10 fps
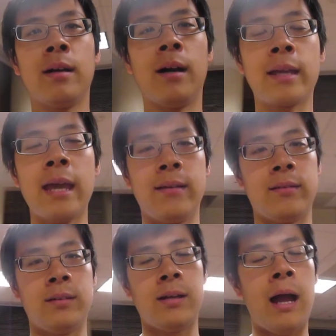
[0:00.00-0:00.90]

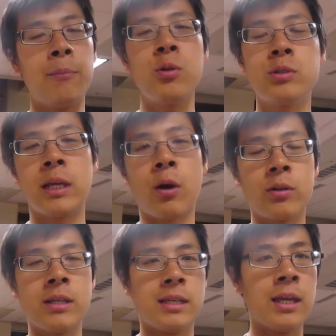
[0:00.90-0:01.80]
again, I'm using all
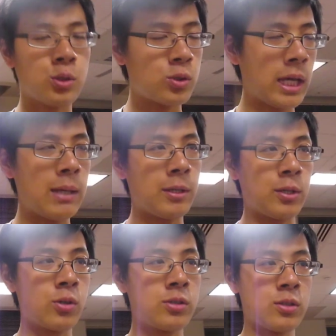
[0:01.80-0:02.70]
these entertainment
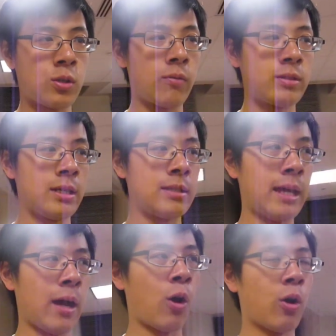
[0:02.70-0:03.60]
goods and services
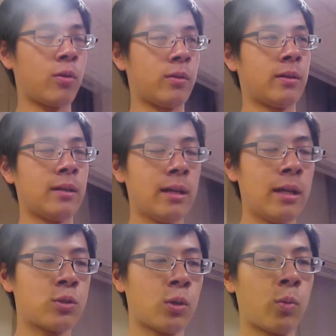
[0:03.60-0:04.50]
that are,
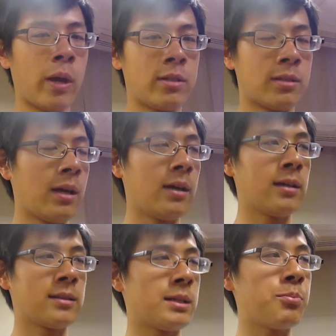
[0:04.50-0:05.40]
in certain ways,
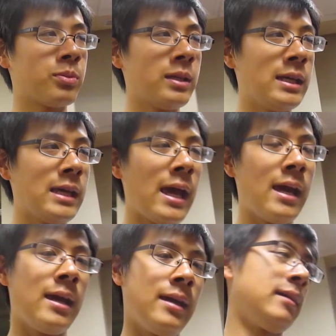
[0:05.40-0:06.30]

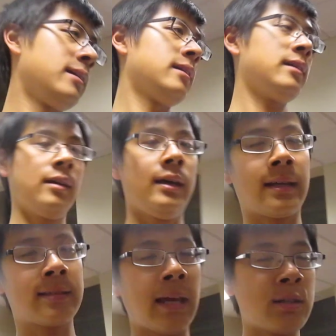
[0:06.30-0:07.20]
simply a
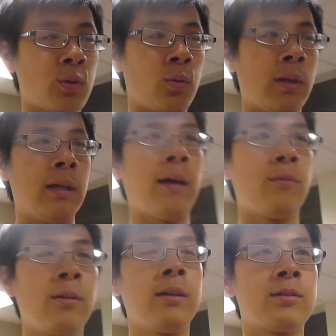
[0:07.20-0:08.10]
accessory that
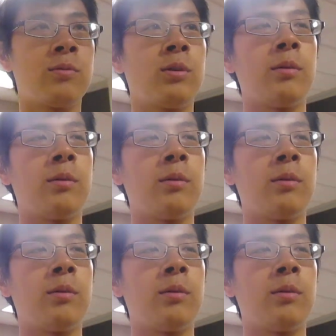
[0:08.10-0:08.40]
really doesn't really